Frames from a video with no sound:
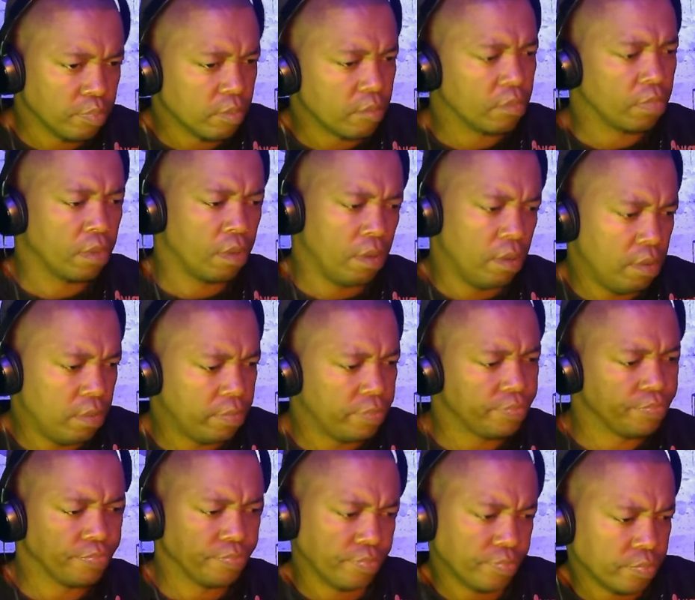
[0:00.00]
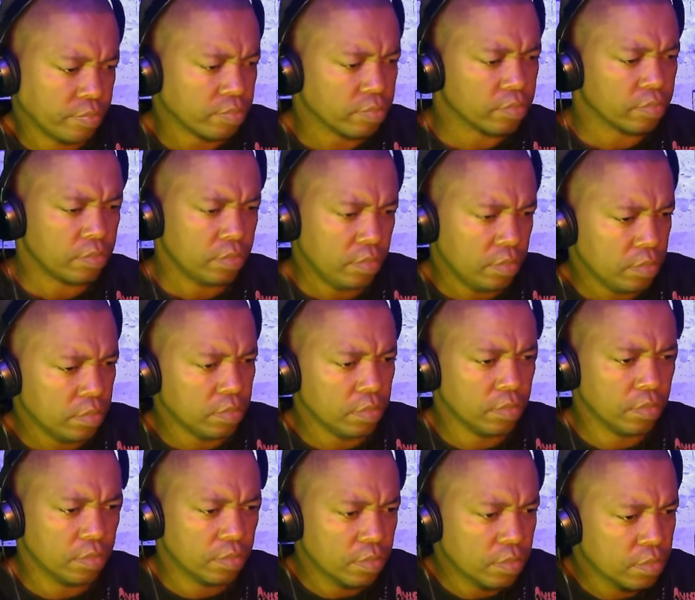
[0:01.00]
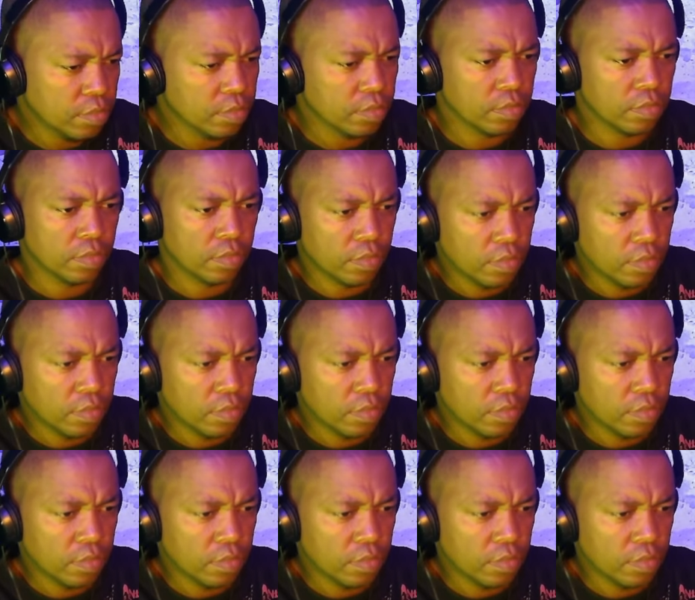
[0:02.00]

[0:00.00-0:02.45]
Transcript: I go for gold like minions.